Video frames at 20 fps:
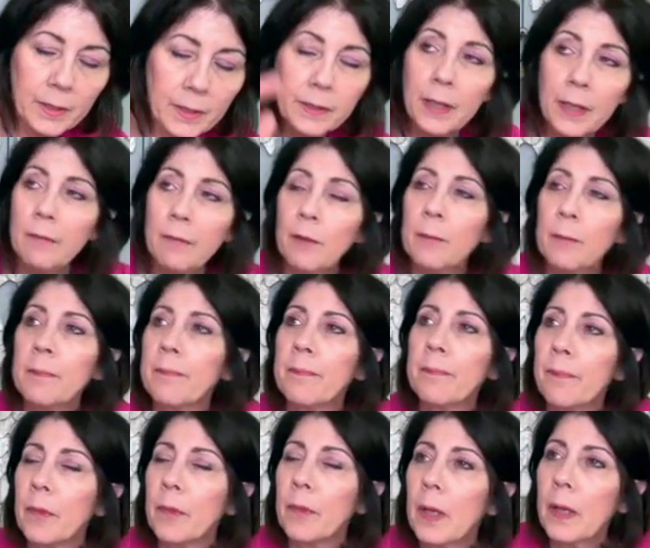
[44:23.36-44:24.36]
10 of them.
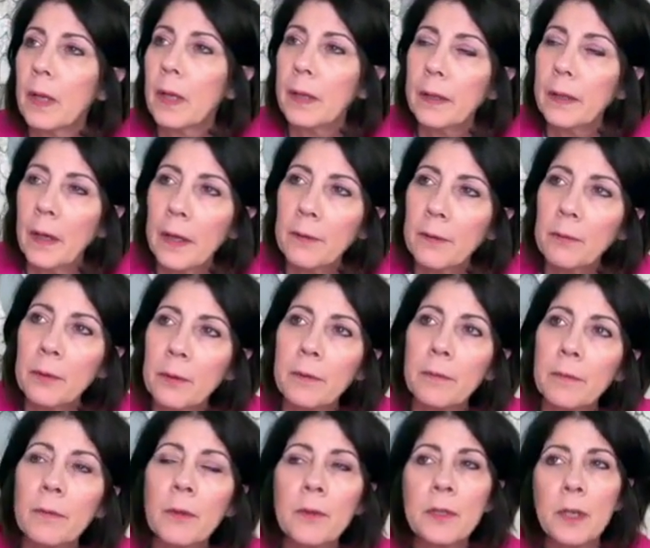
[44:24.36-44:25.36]
An odd one,
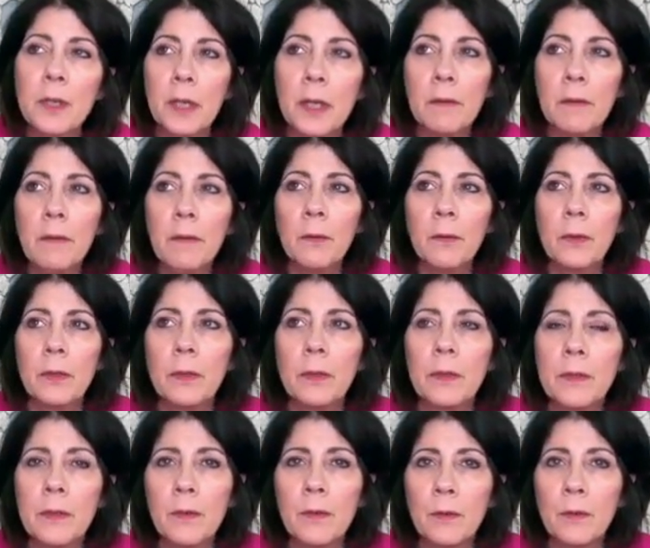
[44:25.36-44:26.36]
not an even one.
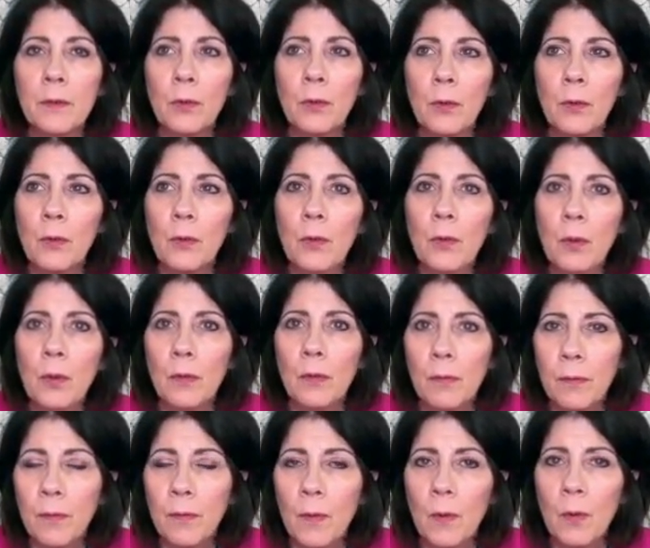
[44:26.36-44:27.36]
Is it two,
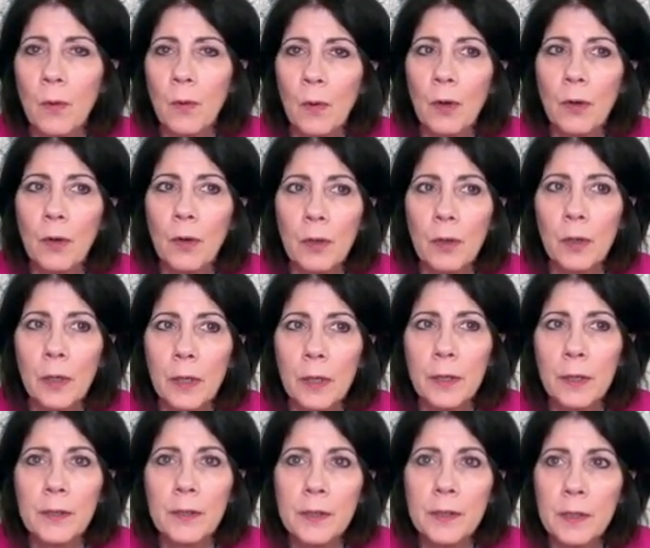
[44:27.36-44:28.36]
four,
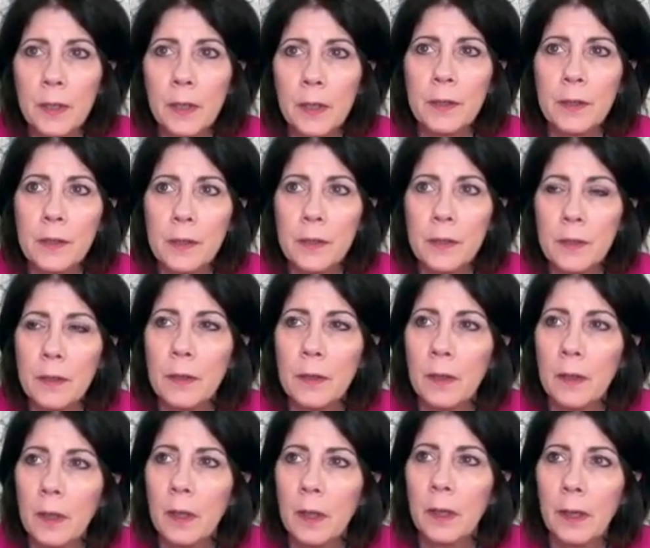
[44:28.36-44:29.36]
six,
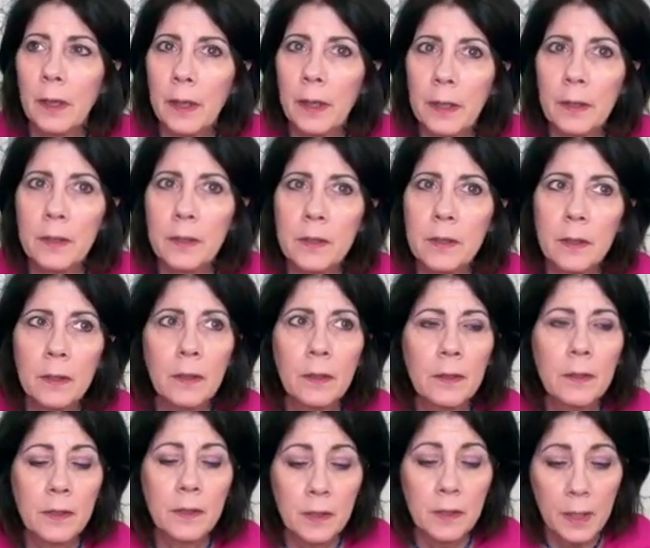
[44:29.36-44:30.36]
eight,
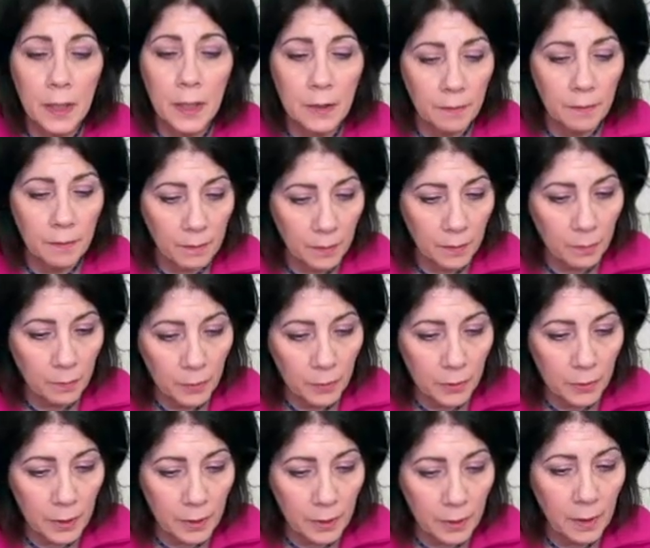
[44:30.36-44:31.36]
it's 10, number
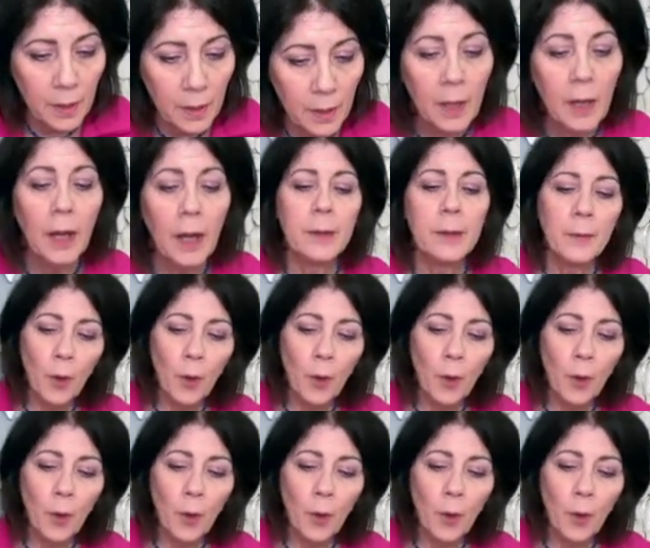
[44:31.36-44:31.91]
10. I'm